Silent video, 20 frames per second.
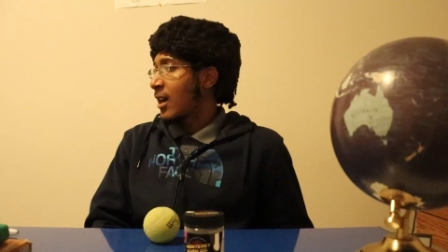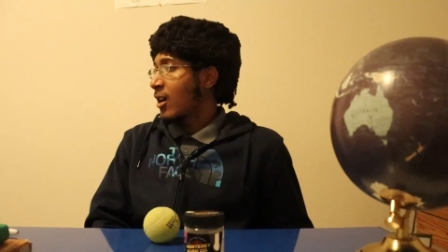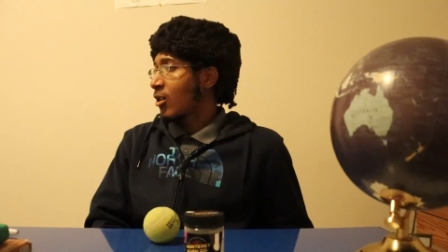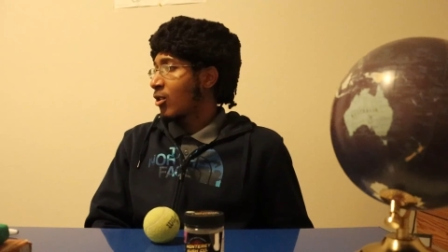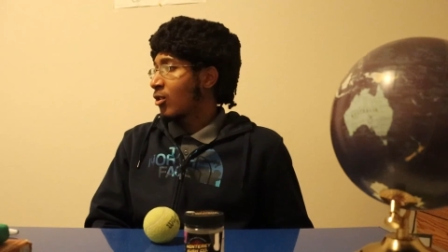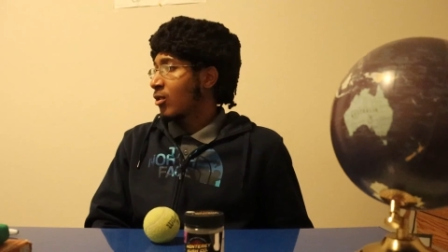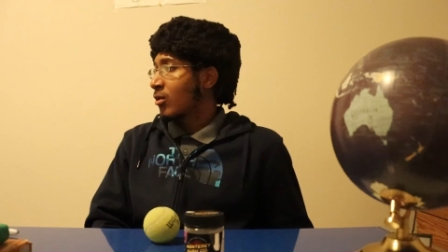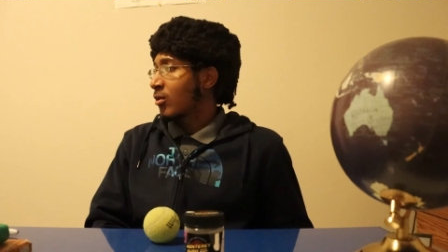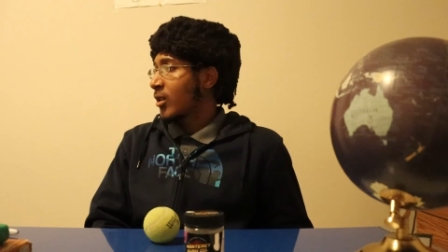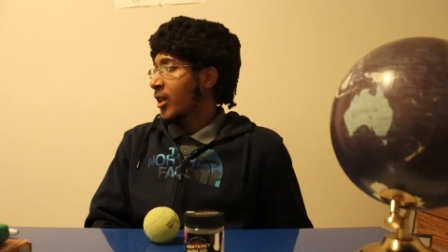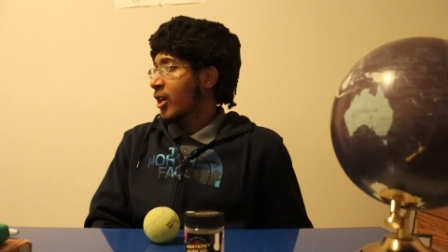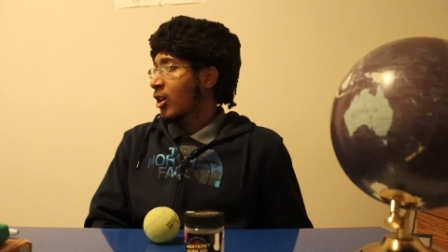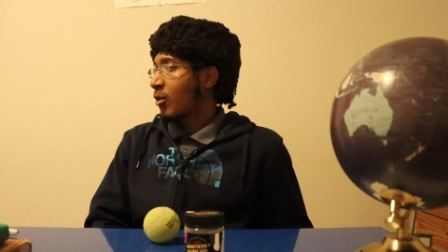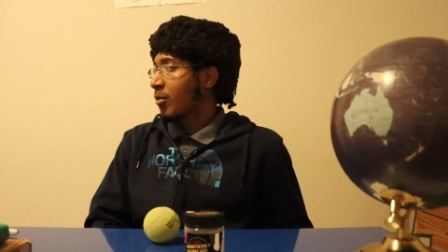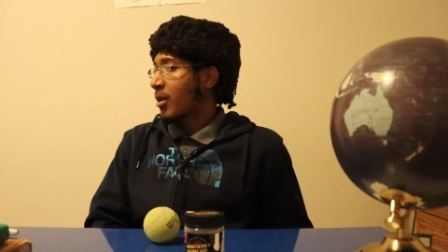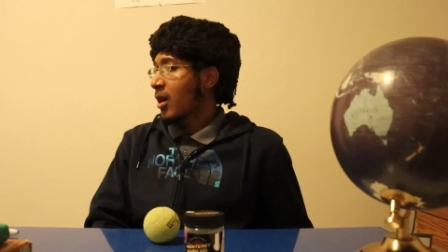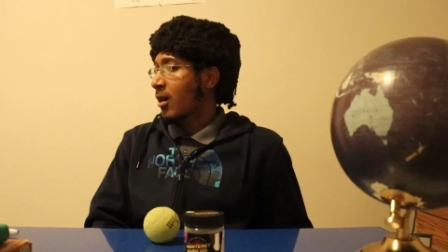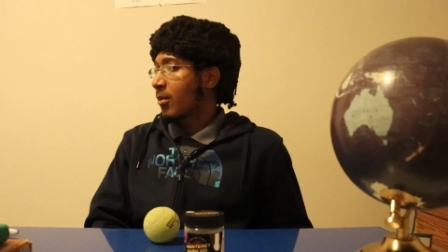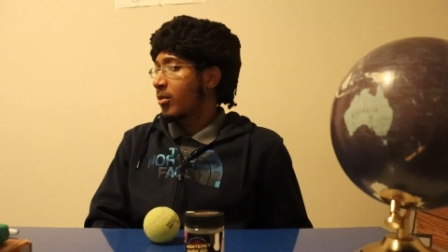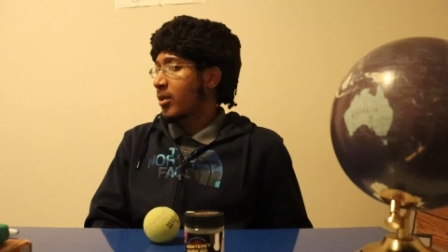now. Like
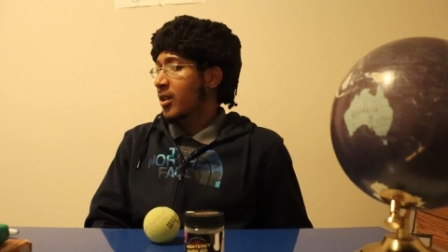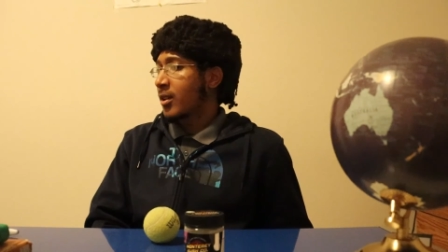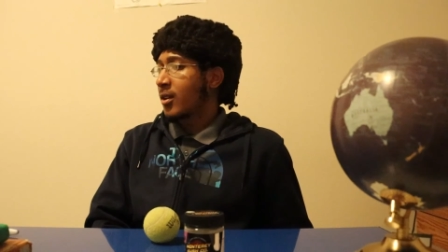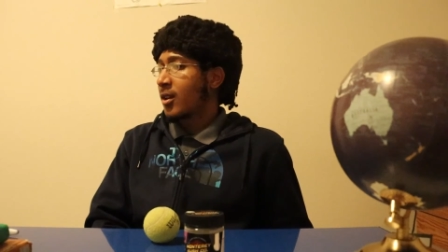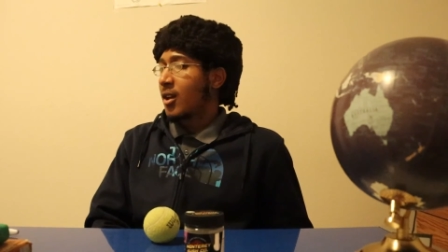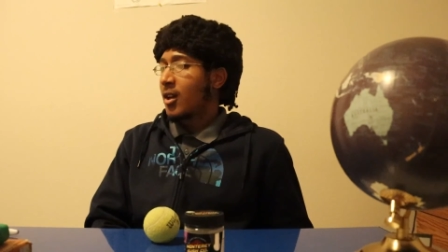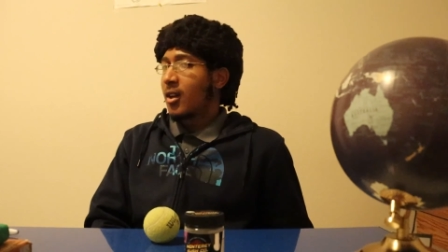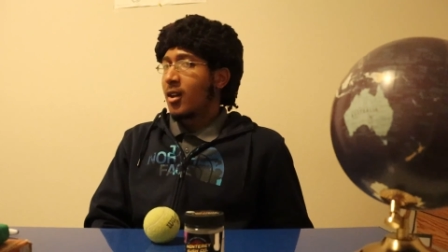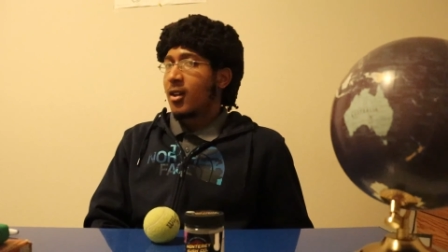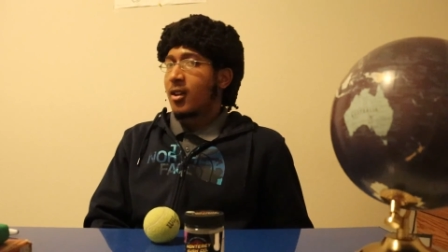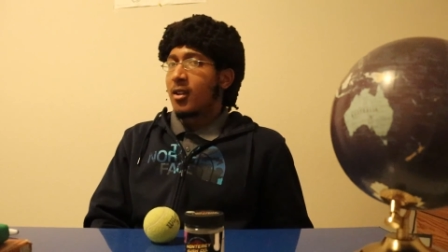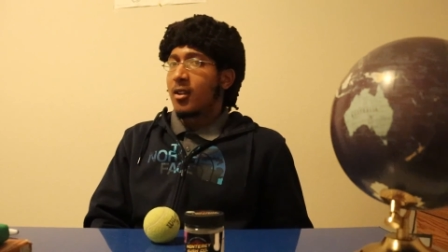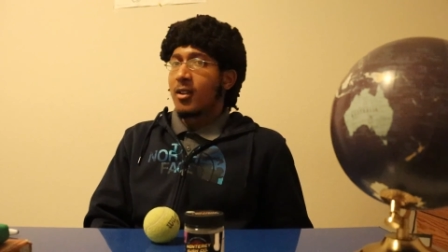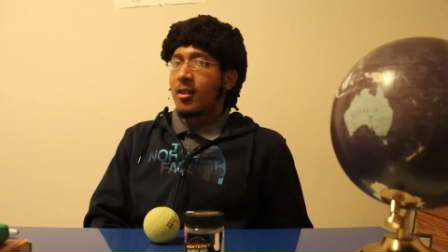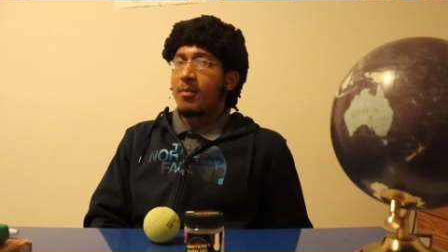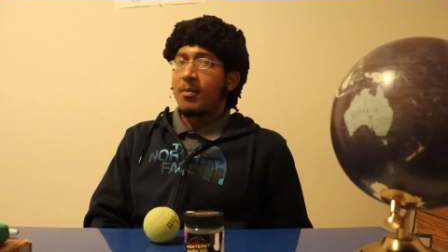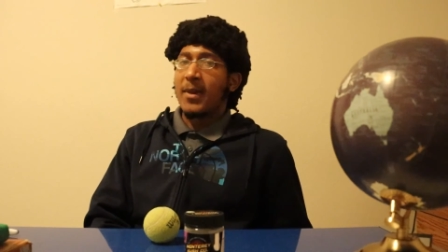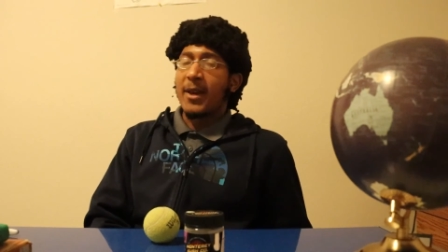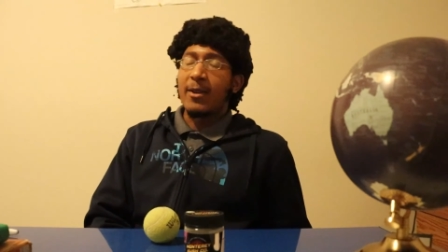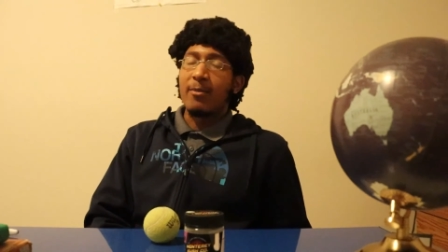I'll probably,
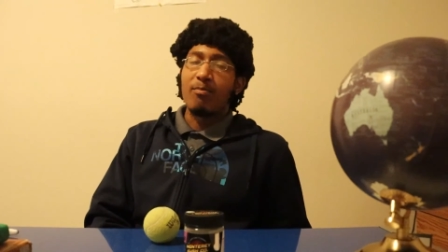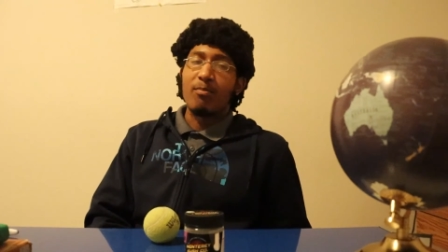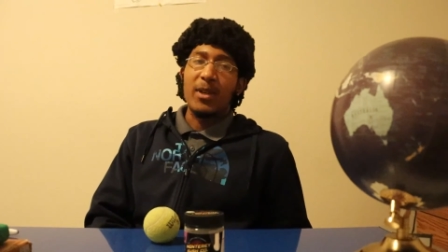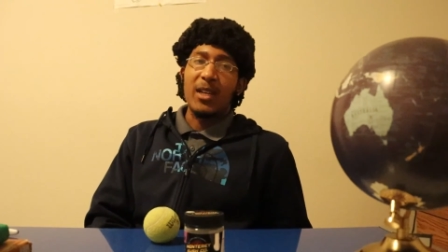men